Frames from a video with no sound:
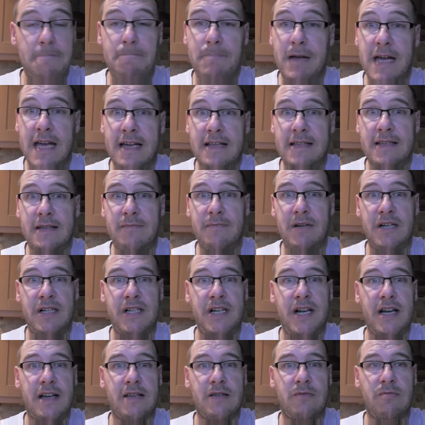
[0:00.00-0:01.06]
pains in my
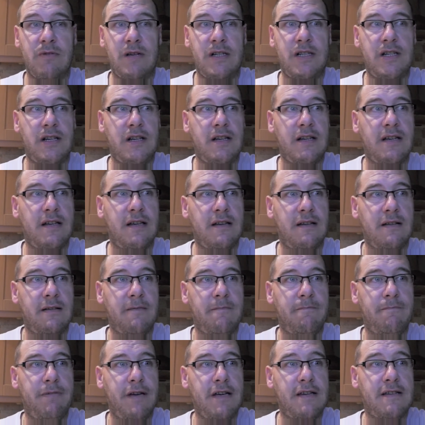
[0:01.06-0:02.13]
chest, which
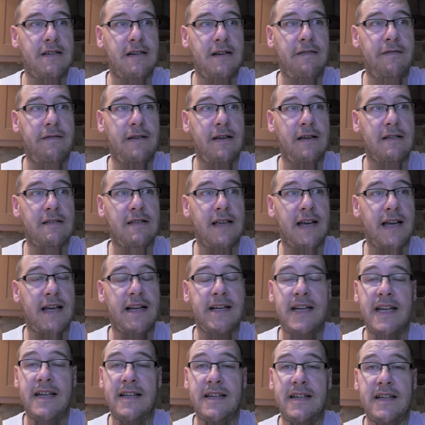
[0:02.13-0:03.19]
basically feels like a
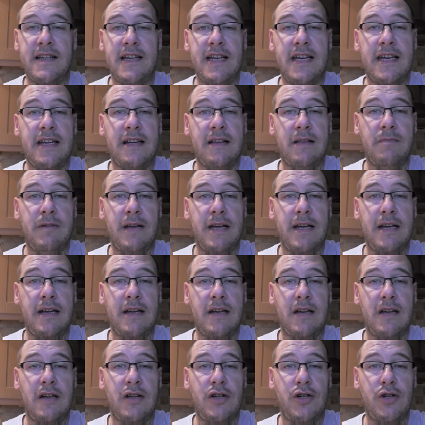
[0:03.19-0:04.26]
knitting needle
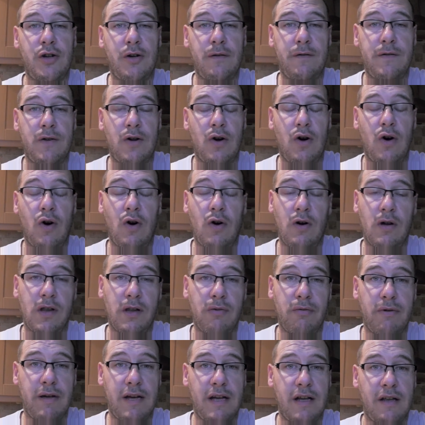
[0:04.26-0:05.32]
being shoved all
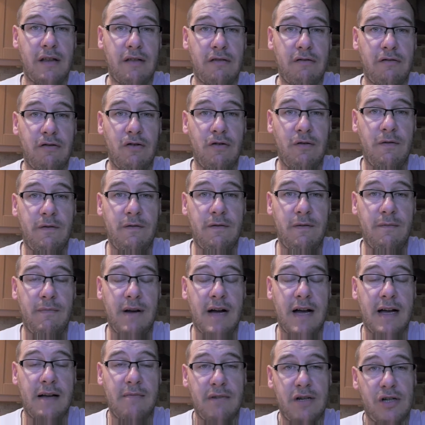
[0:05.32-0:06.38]
the way through from
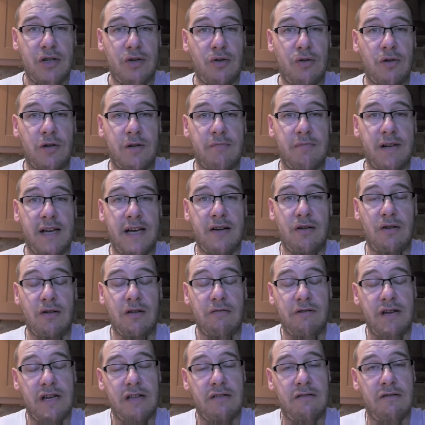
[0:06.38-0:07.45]
behind my shoulder blade all
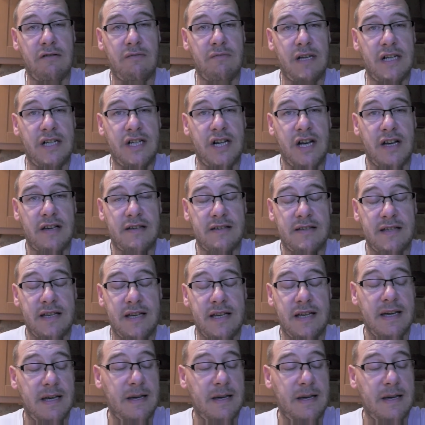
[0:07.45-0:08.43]
the way through my chest.